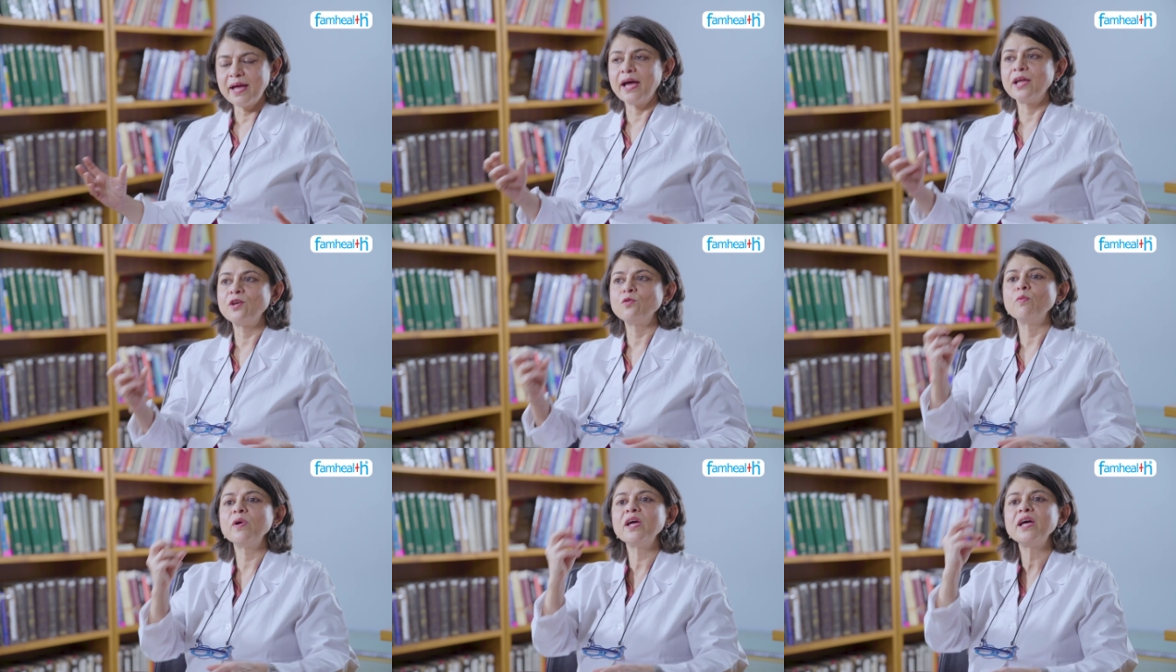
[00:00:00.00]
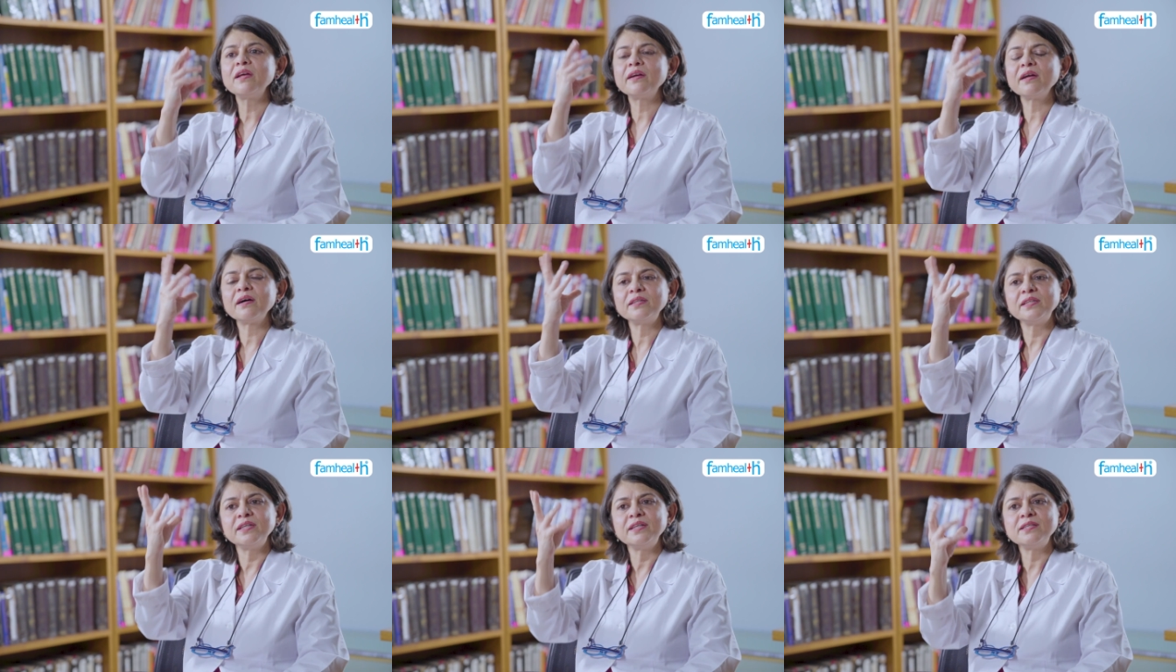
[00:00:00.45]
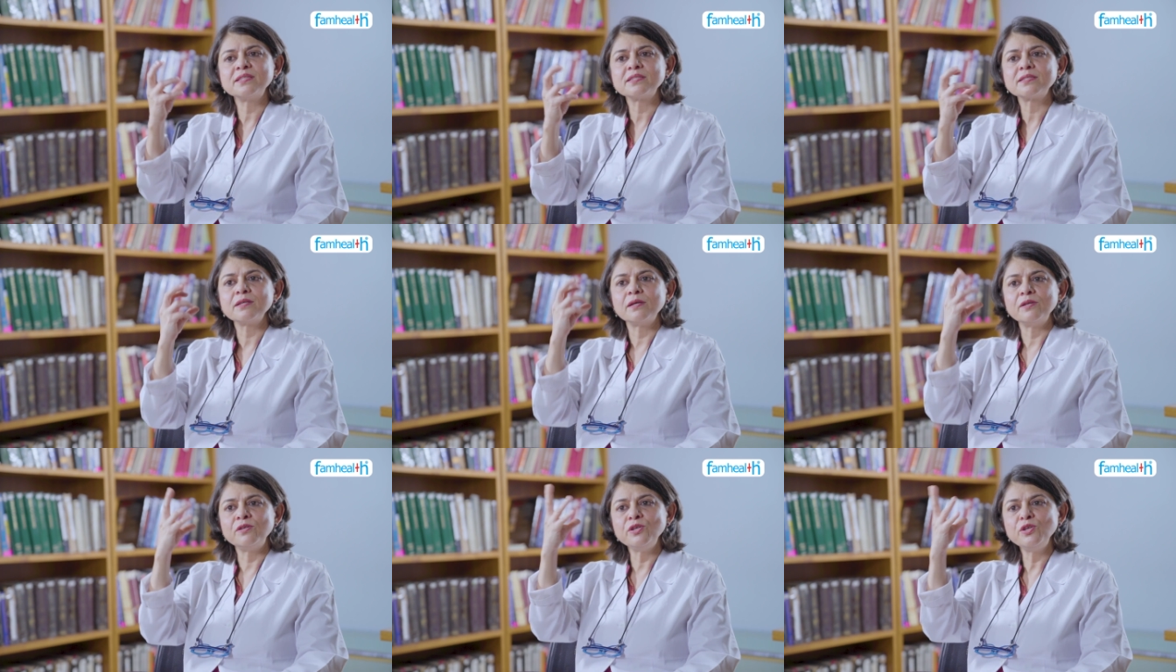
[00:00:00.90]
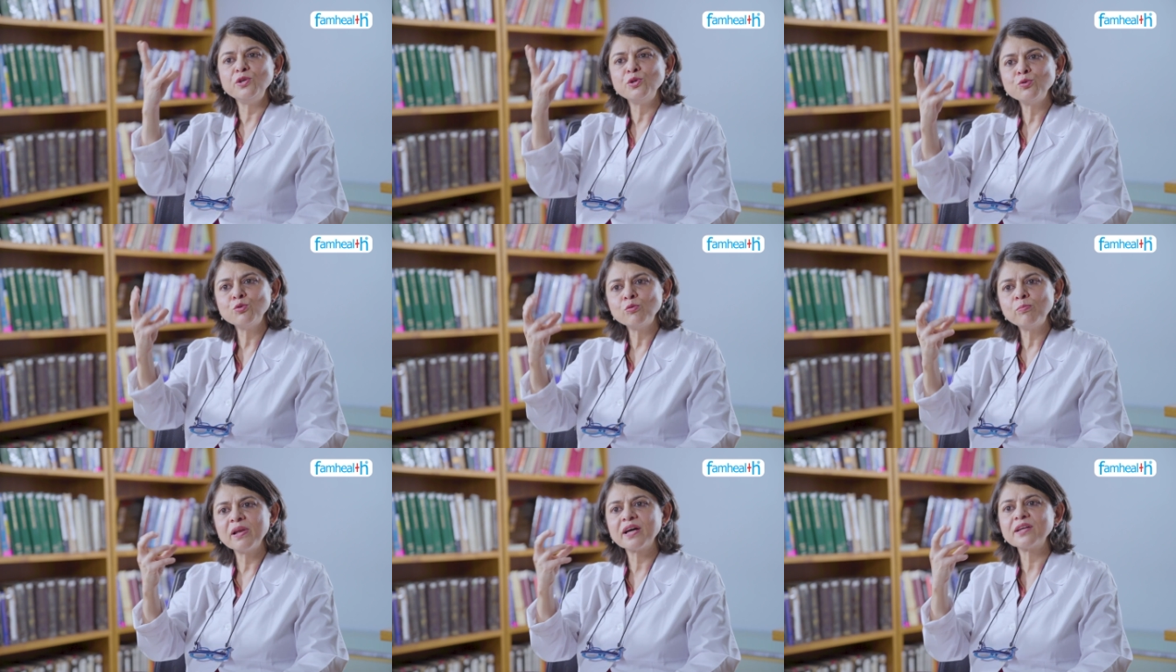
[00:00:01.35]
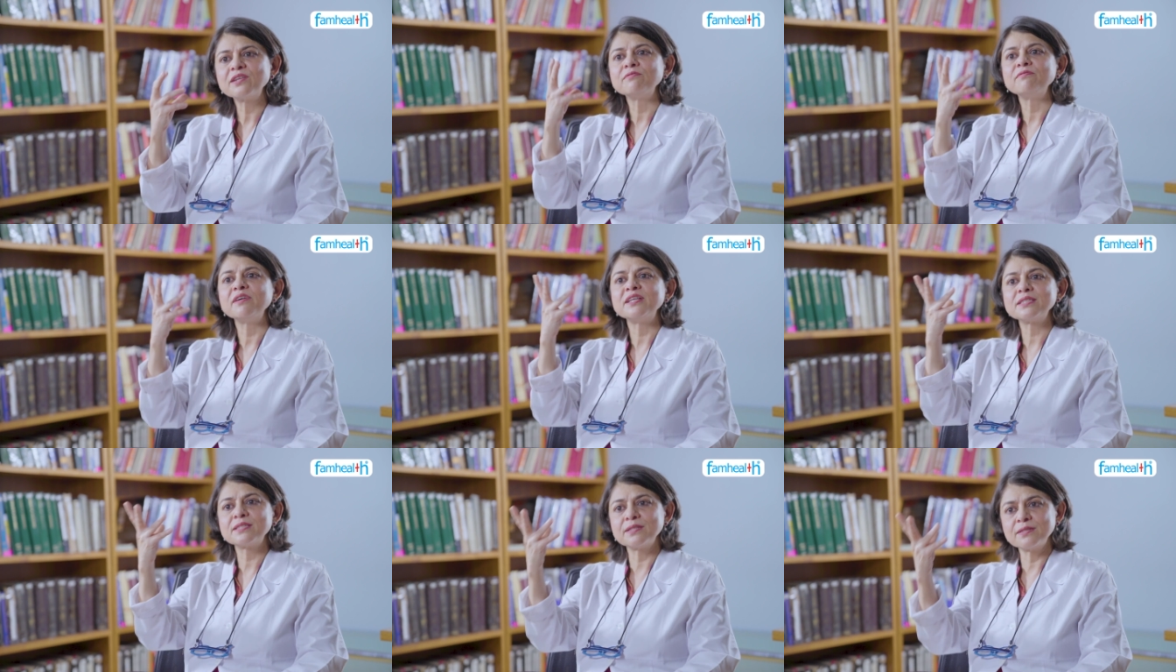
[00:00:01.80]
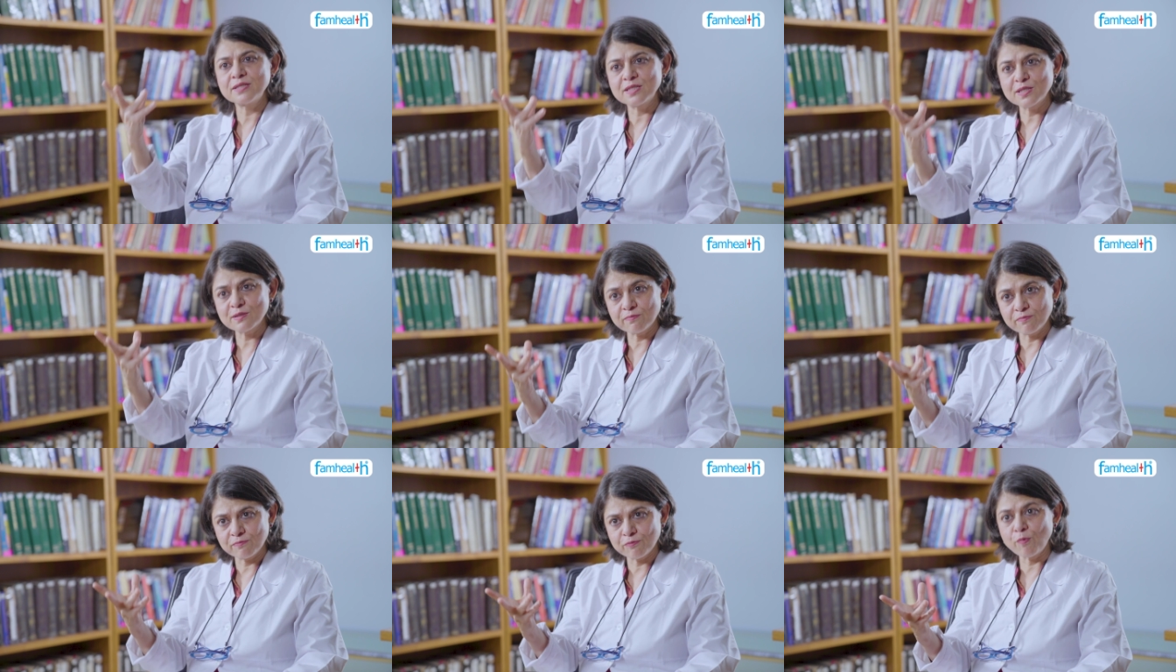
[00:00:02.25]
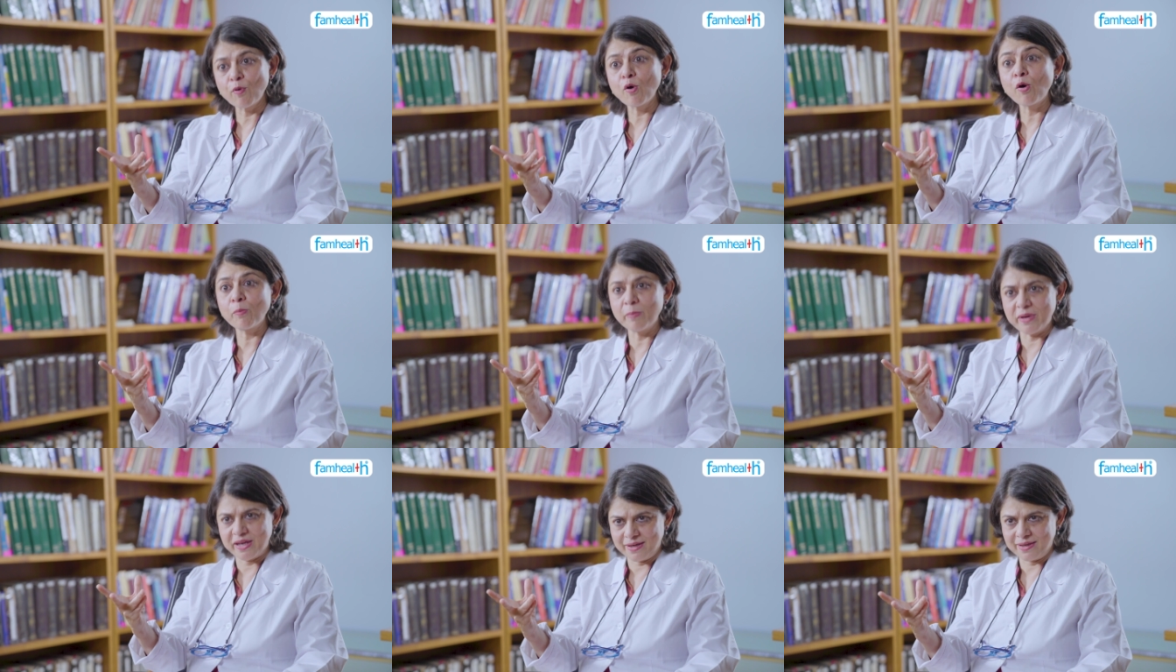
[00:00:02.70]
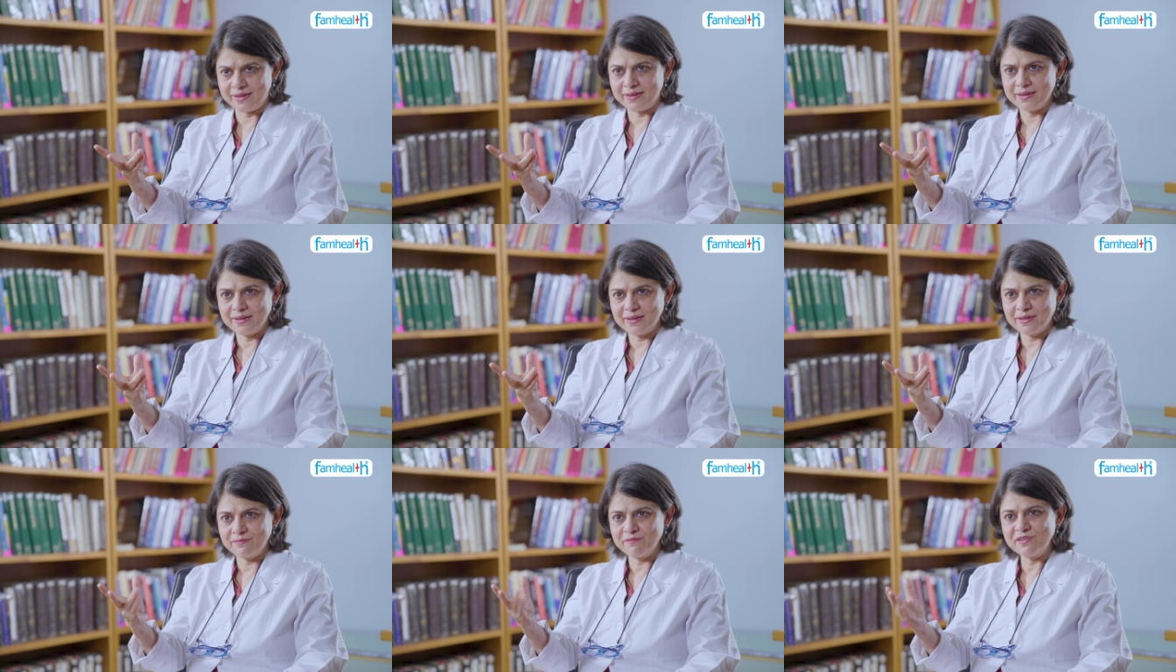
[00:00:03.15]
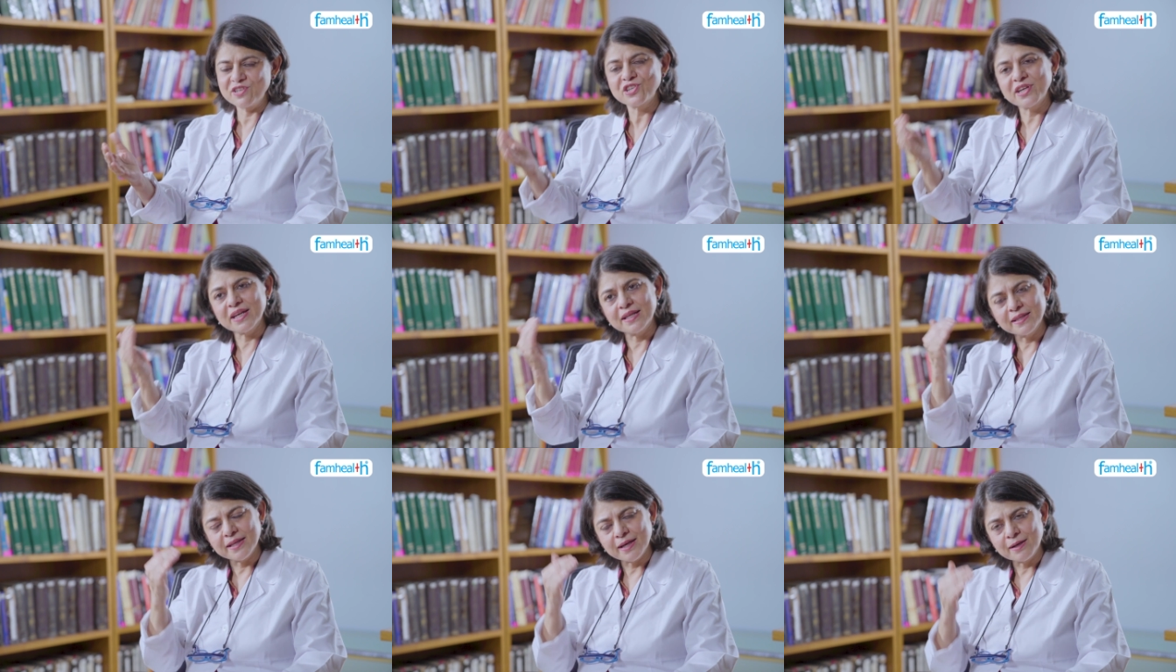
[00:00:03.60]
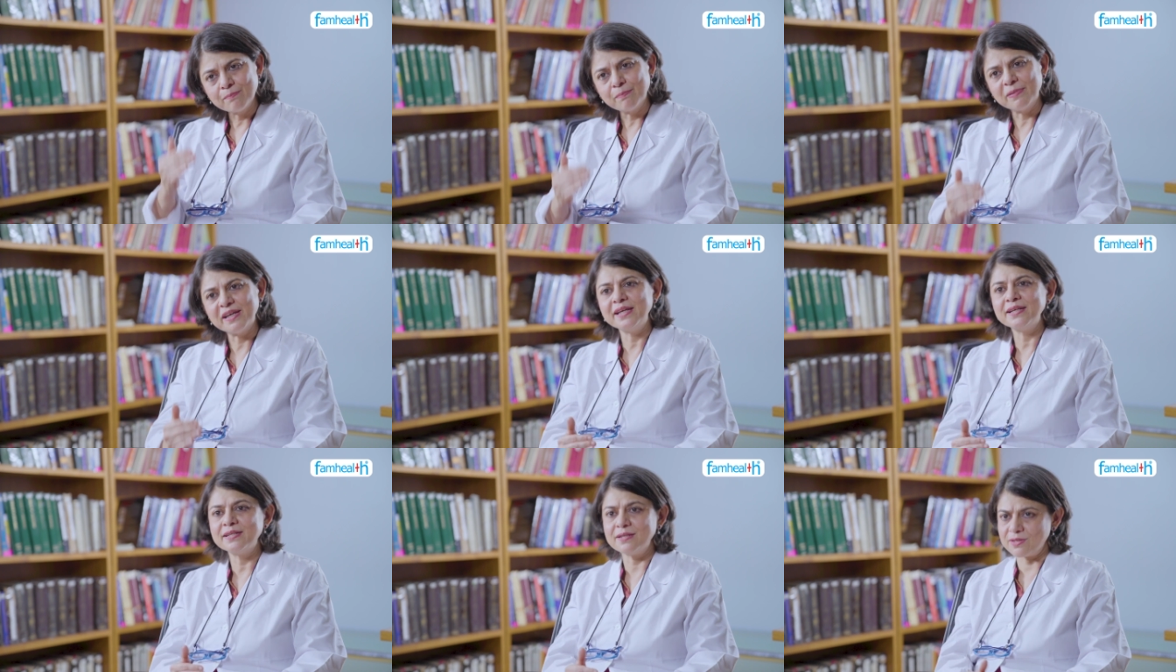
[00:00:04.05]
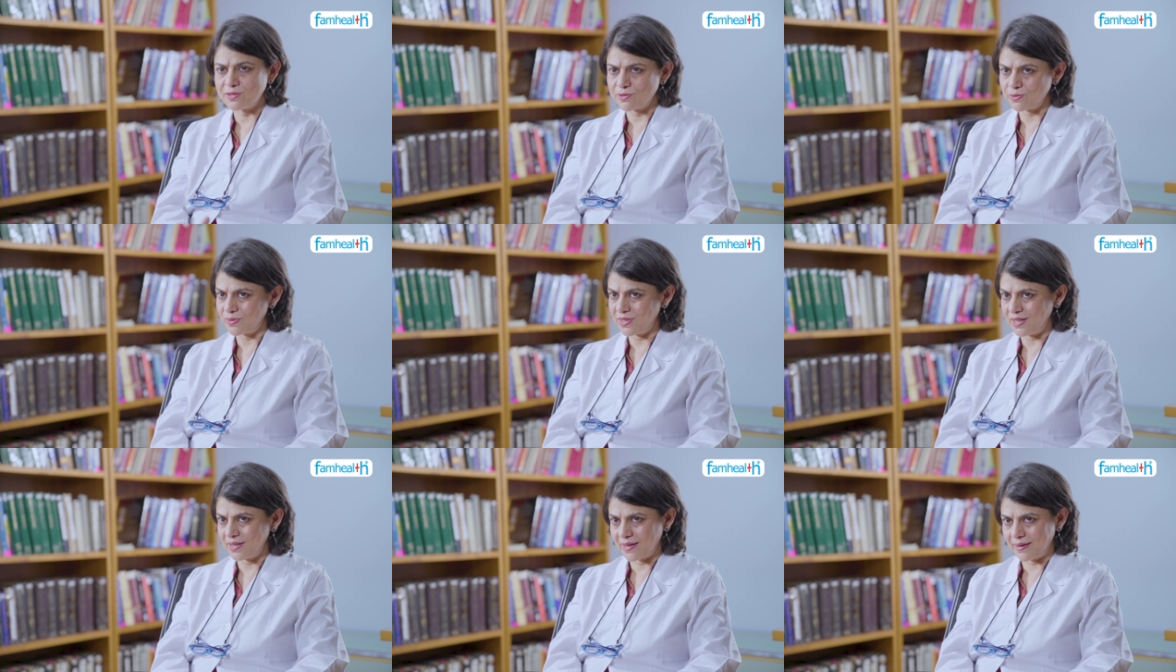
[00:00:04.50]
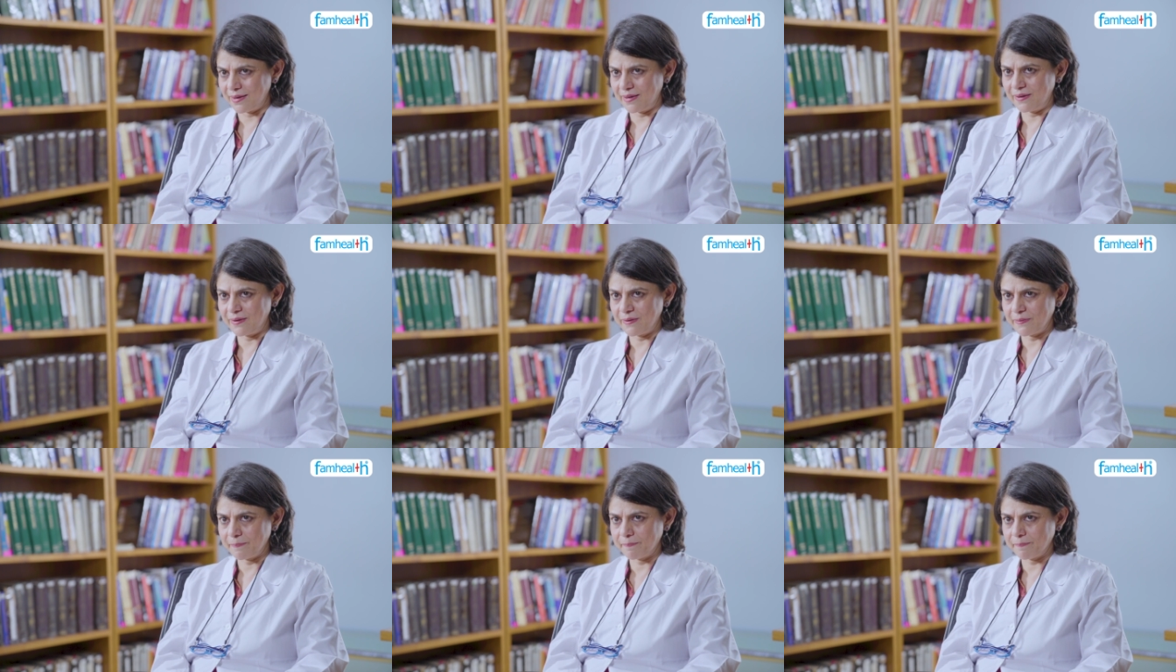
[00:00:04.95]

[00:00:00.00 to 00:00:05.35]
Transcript: and where are these new blood vessels forming, which can then bleed into the eye.